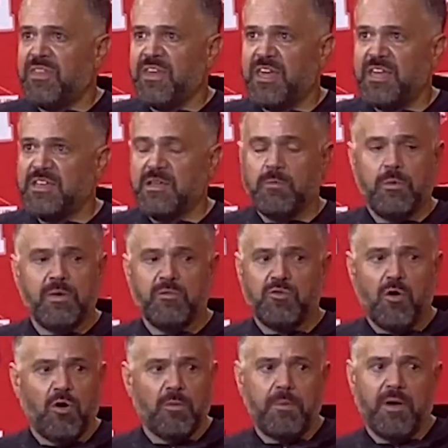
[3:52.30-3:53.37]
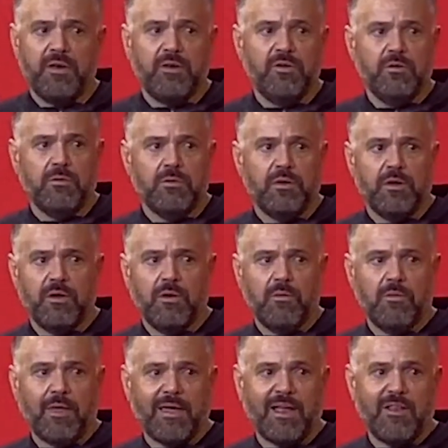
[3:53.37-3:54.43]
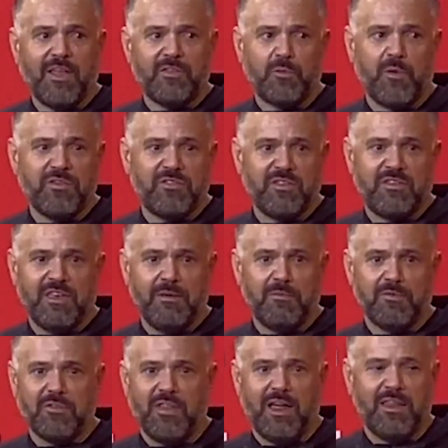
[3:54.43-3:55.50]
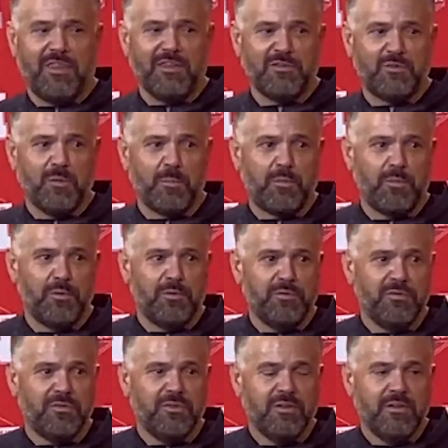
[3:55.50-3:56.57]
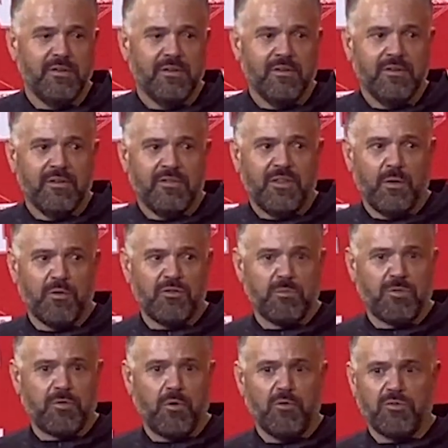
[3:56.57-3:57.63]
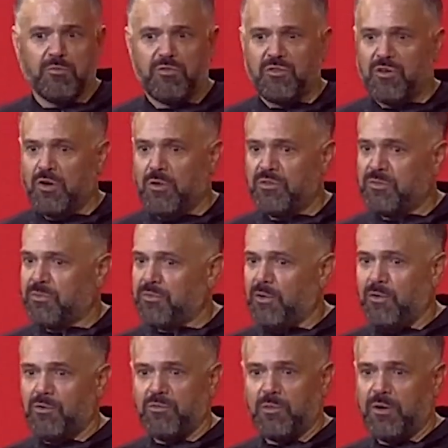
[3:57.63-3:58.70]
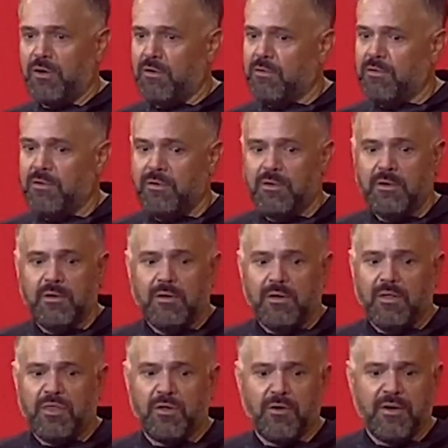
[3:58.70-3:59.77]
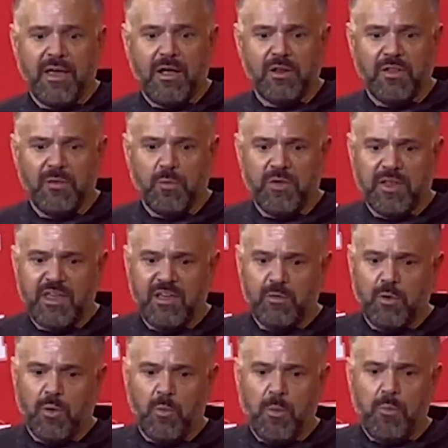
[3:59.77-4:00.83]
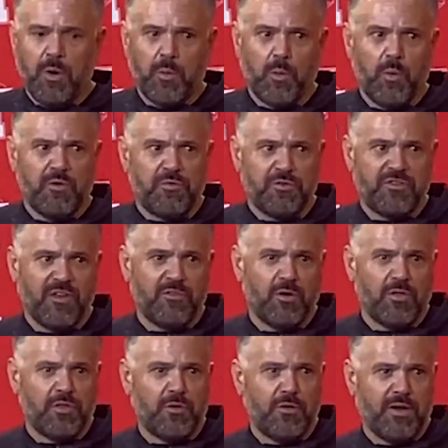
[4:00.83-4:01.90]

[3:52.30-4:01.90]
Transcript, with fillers: he did what he was called upon to do. Like the rest of the team, there's a lot of things to improve. There were some throws, where. And third down, I think one of the key, at one point we were 1 for 7 on third